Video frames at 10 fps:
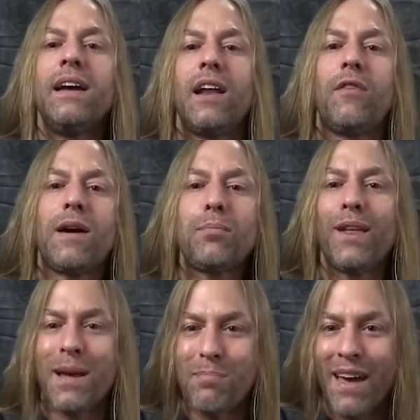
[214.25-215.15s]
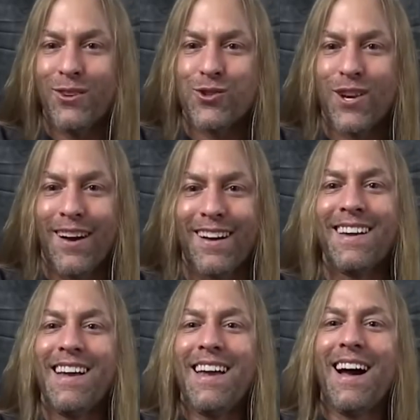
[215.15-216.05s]
Now, if I'm playing a metal song,
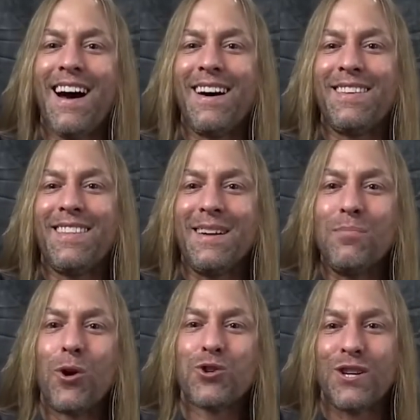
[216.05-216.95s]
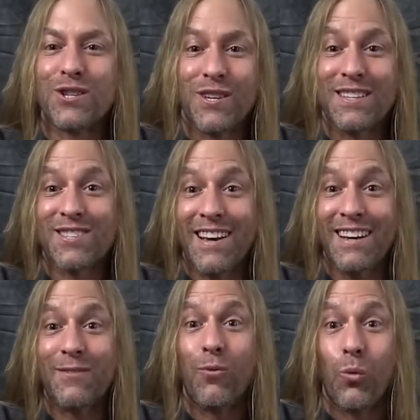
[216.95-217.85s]
uh, the emotion is is
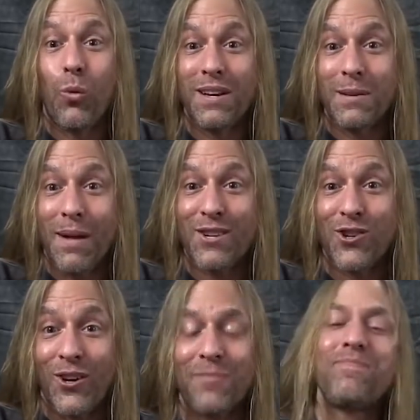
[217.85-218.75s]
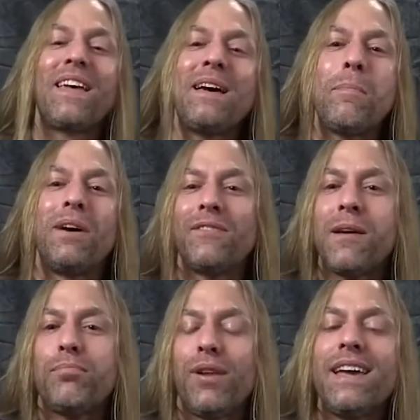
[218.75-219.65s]
kind of one dimensional. But if
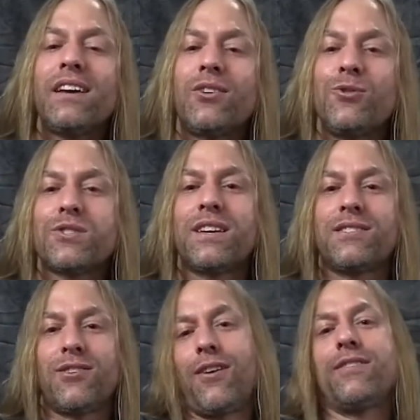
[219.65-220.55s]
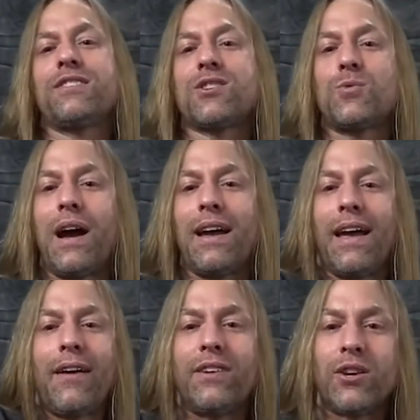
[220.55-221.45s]
I'm playing acoustic guitar, and this is why I
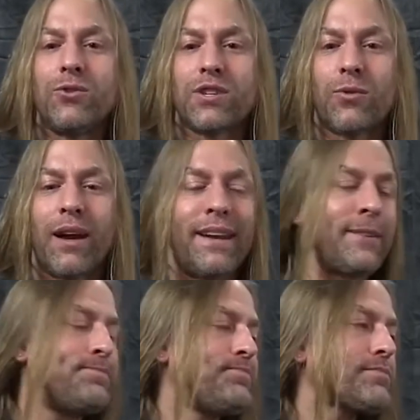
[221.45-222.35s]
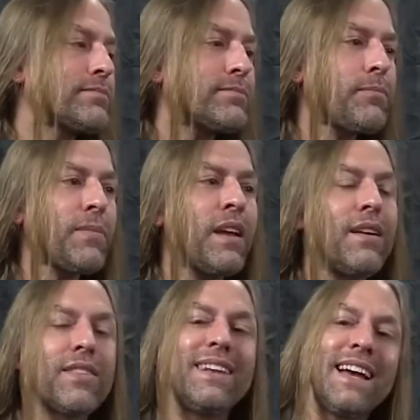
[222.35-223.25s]
have an acoustic right now,
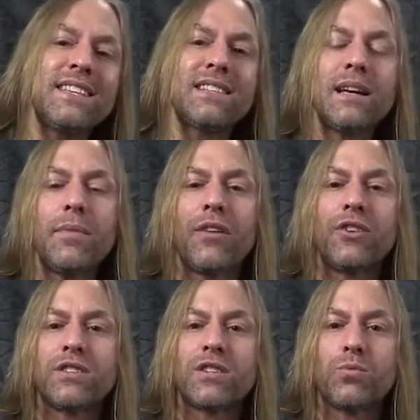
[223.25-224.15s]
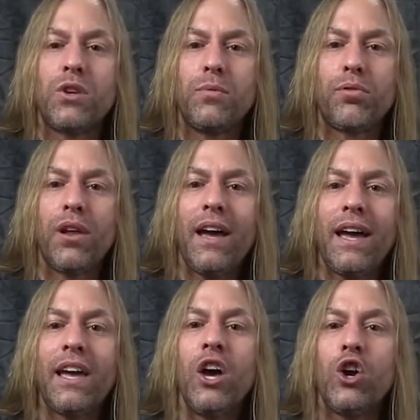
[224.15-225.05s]
the nice thing about this is when you
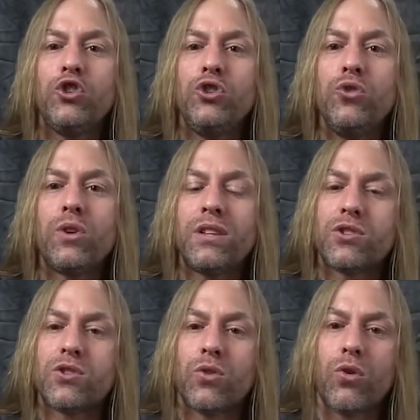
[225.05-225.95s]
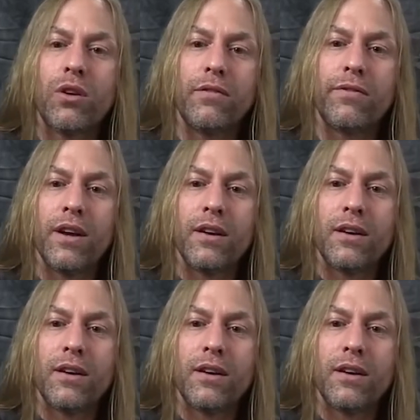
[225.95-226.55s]
play, you can sort of